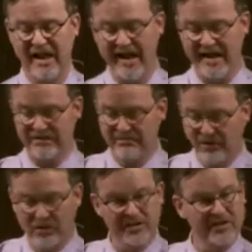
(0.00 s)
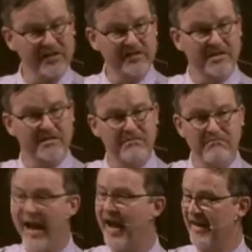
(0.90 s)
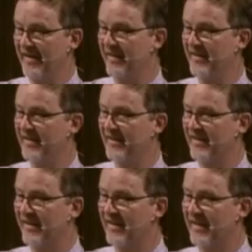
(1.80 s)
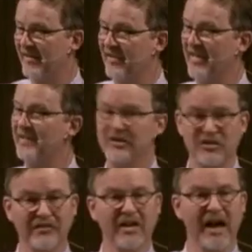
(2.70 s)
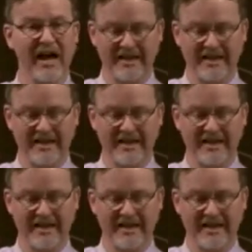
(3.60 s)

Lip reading: as persons made in the image of God.